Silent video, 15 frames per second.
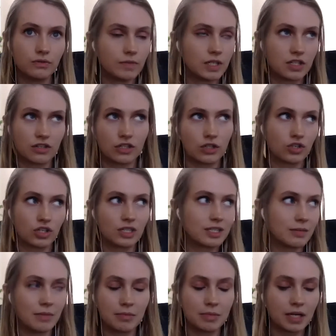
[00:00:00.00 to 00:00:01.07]
institutions
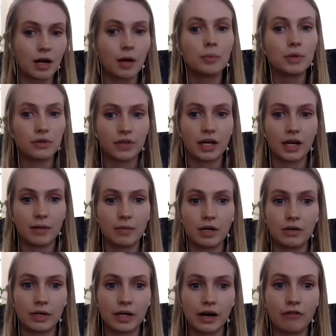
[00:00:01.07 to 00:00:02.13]
and maybe a couple that I'm
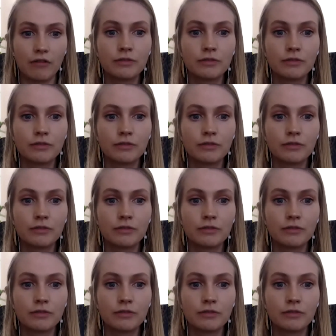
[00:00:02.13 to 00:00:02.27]
unaware of.